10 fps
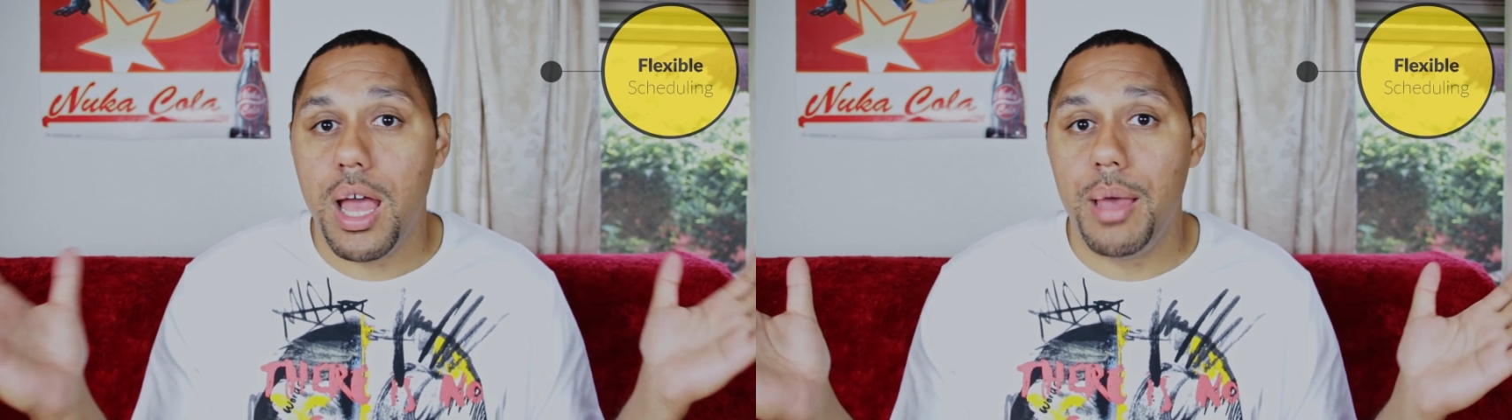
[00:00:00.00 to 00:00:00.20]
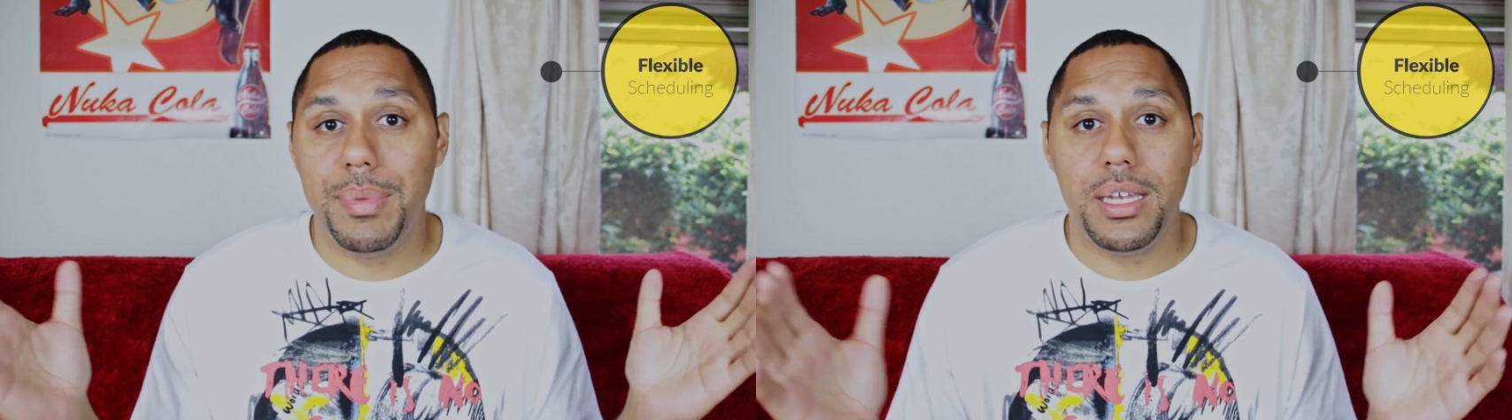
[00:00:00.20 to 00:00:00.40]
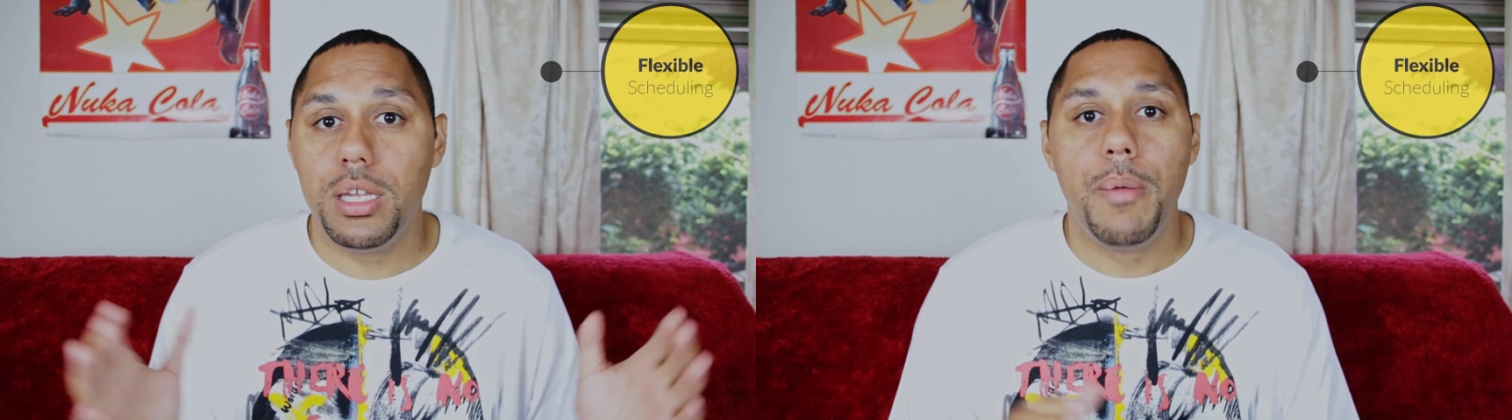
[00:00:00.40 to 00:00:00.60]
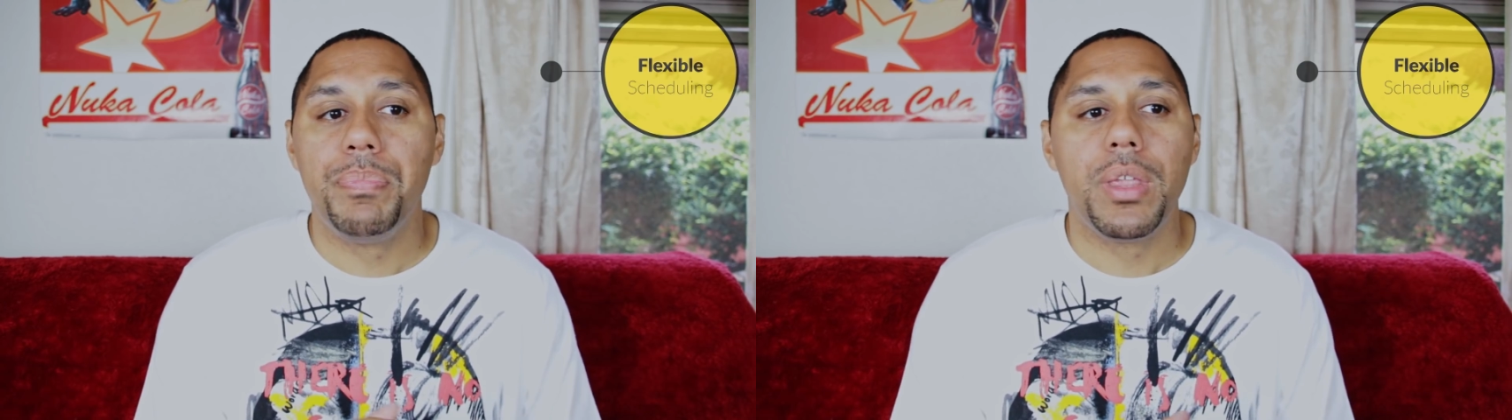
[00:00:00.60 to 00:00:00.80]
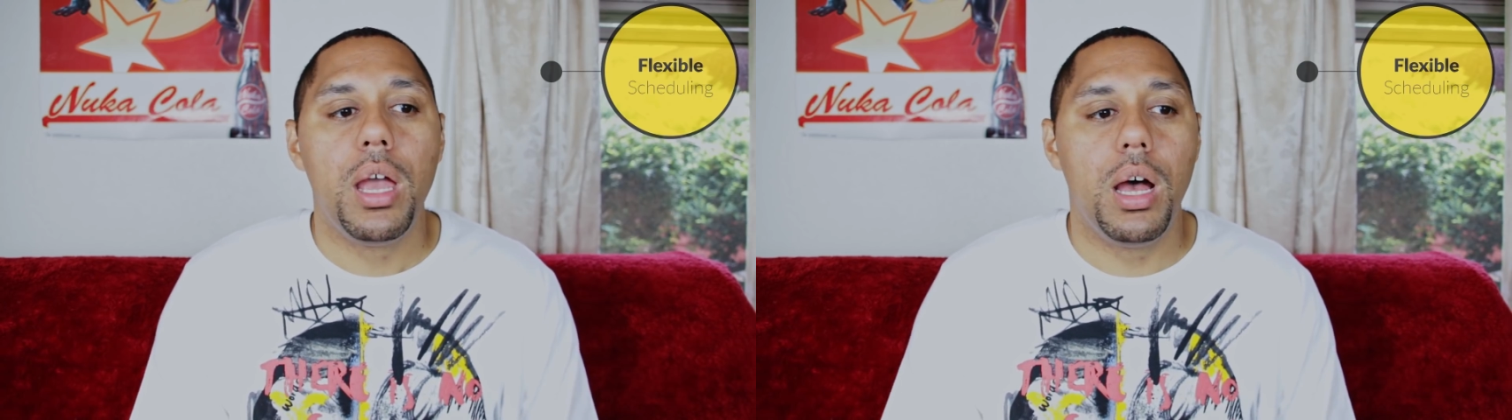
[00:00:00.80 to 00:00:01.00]

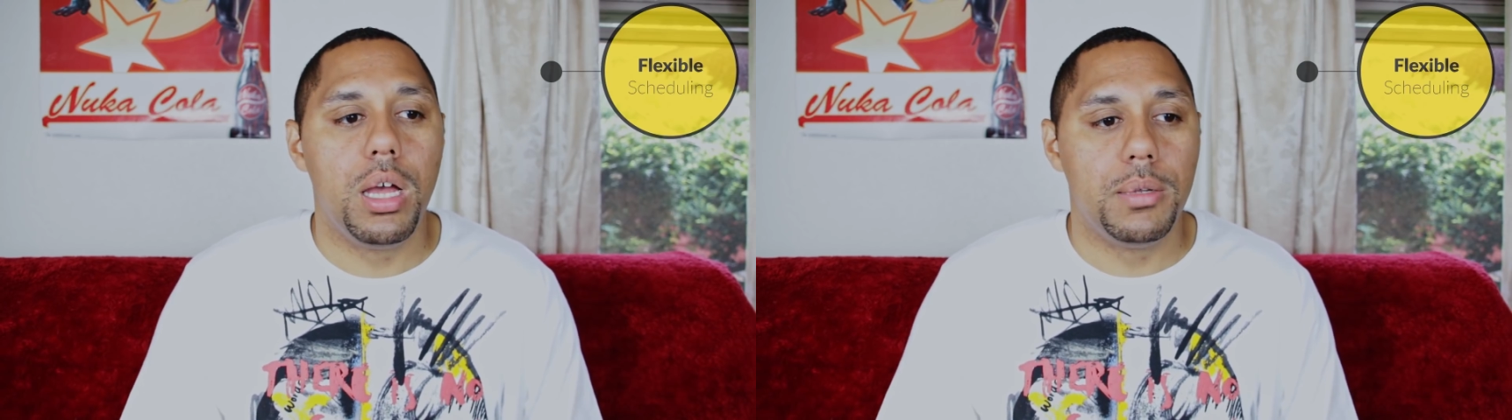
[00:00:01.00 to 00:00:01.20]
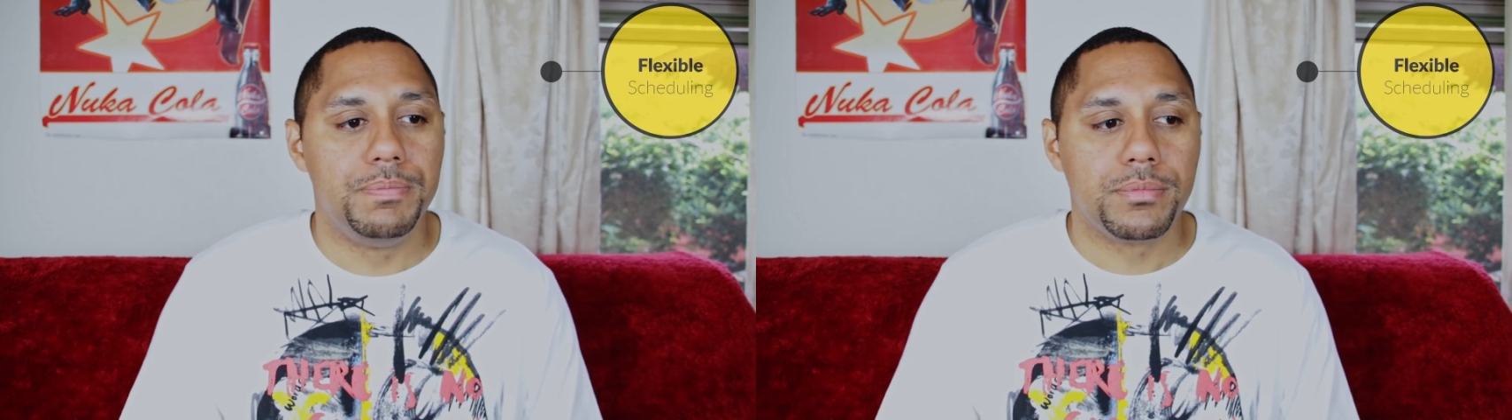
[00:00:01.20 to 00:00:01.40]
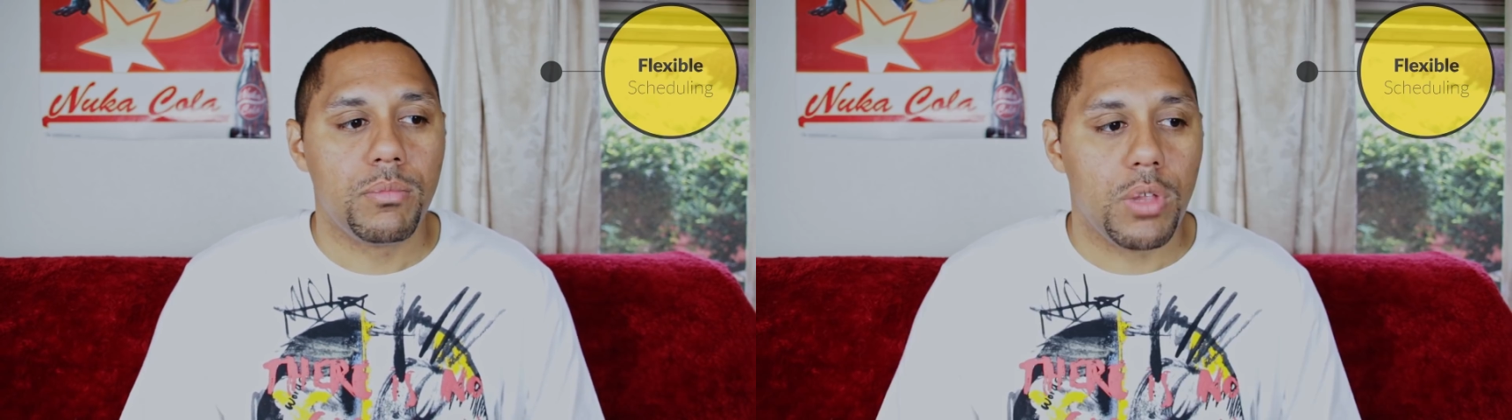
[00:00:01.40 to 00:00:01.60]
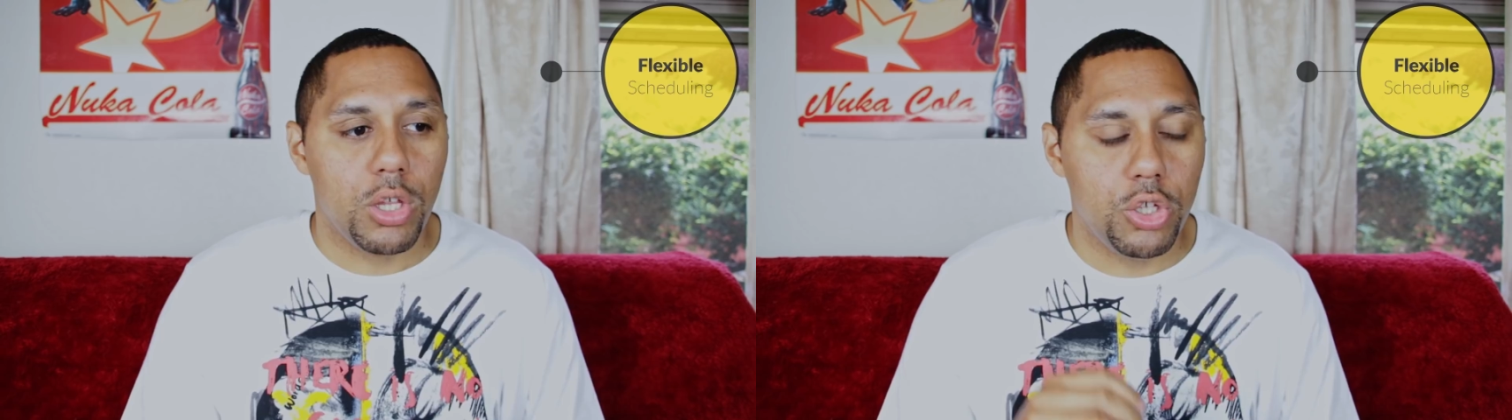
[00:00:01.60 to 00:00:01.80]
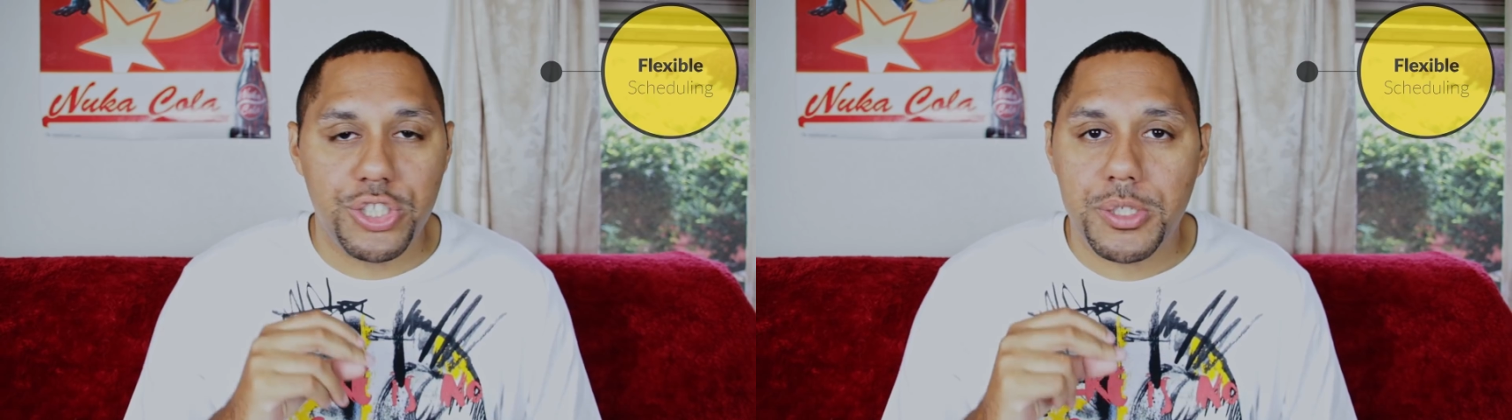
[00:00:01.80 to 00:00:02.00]

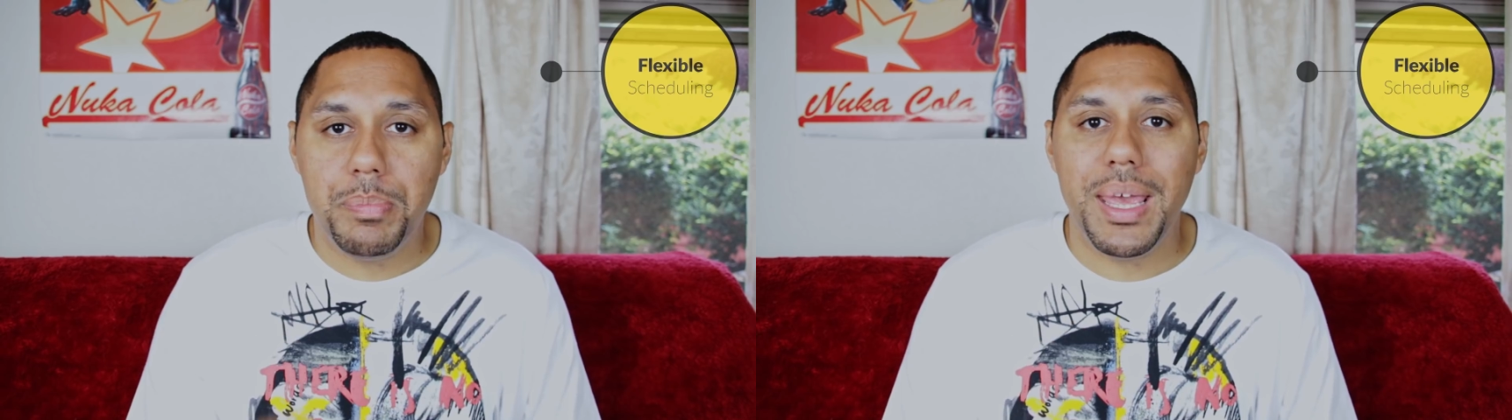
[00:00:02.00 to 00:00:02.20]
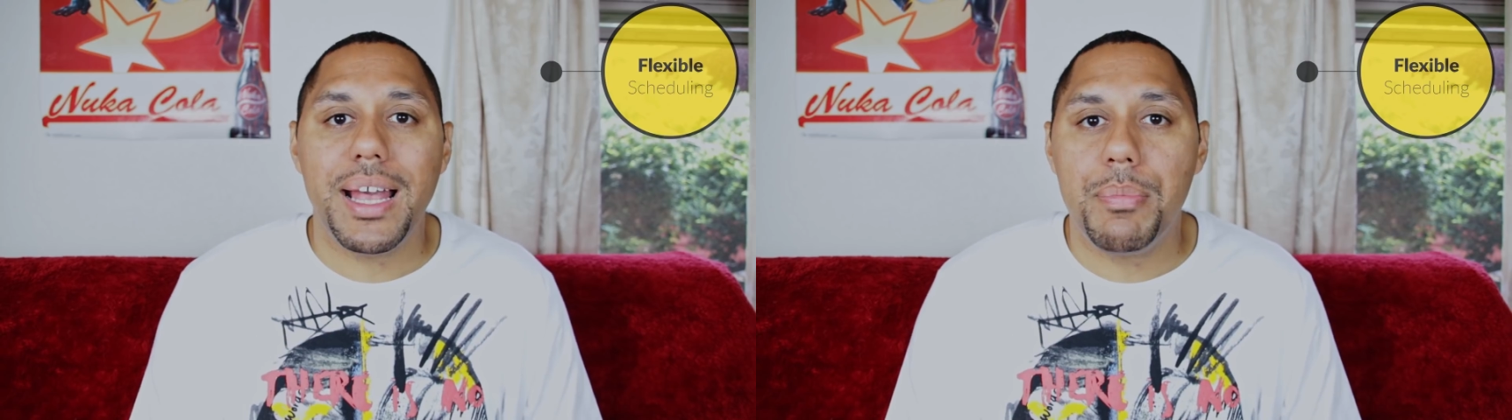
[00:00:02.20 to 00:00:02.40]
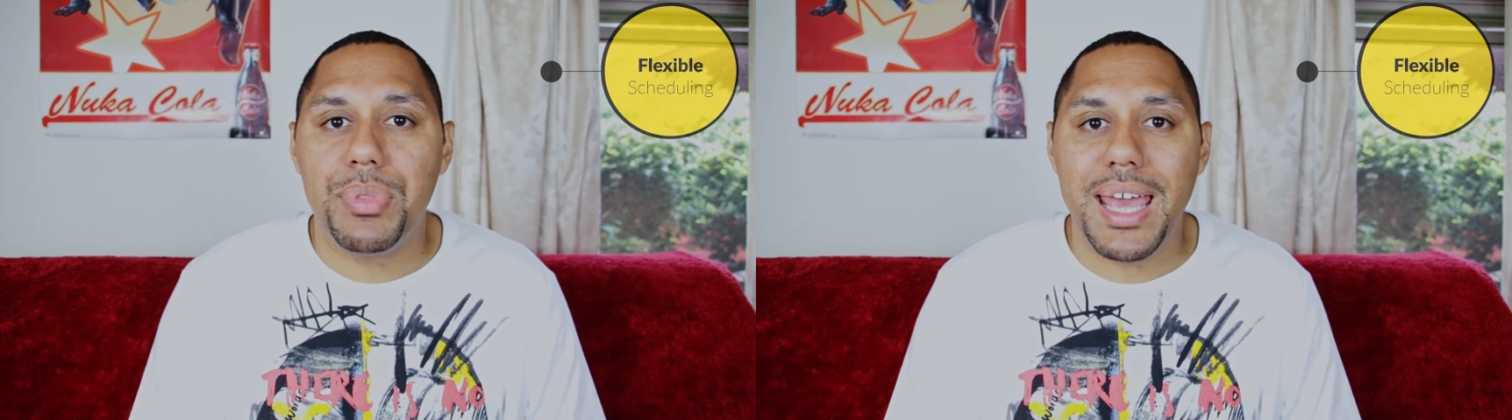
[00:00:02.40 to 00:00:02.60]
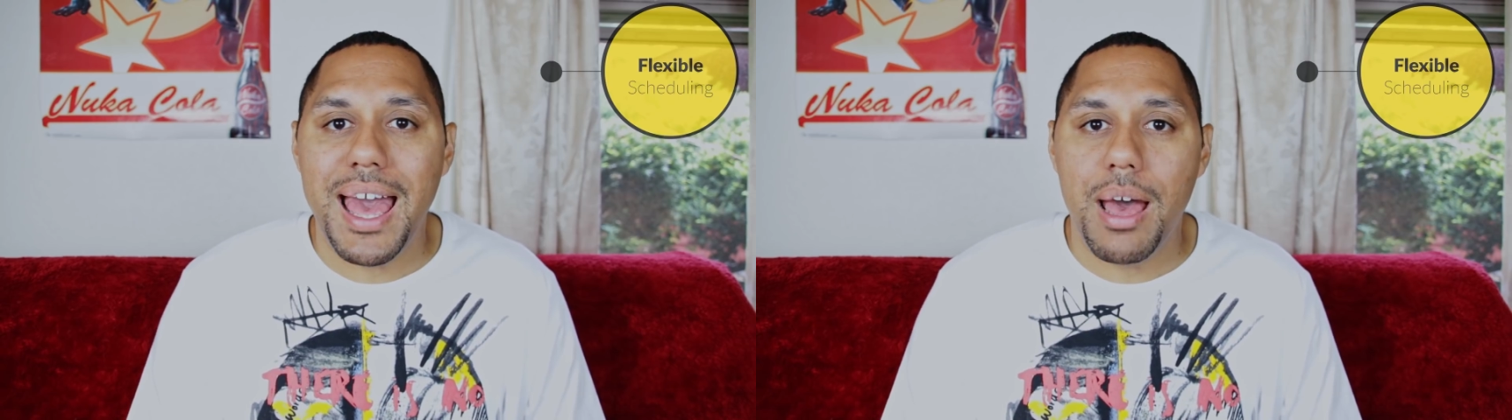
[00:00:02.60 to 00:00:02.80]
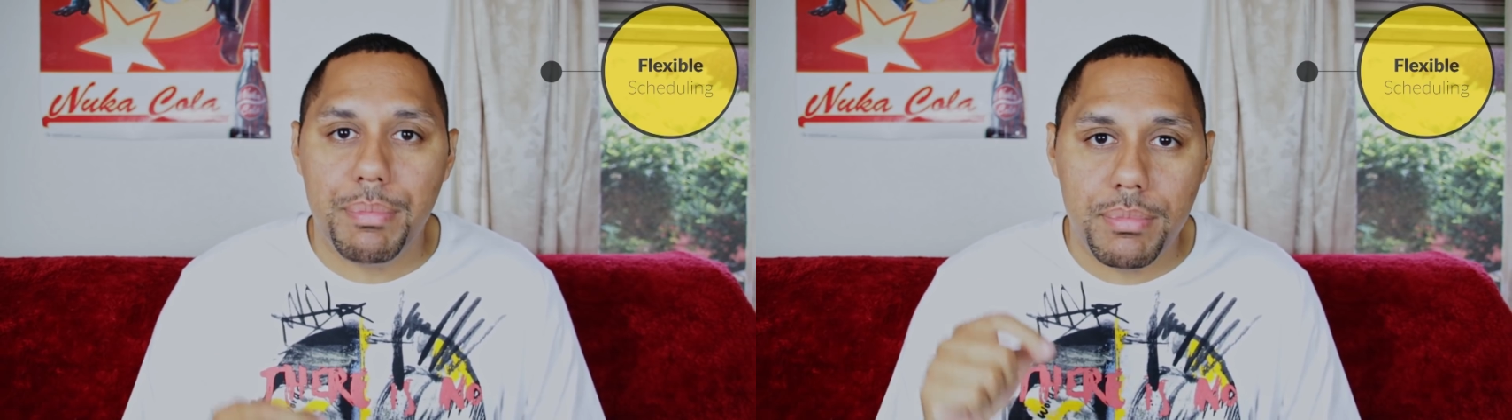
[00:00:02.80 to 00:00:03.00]
You just pick up the
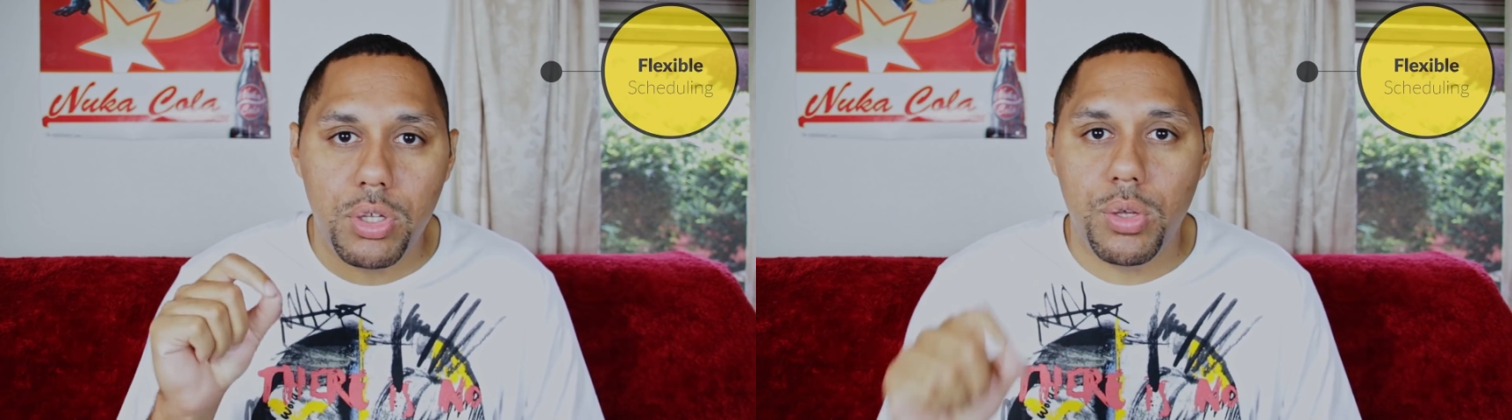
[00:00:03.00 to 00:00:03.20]
app,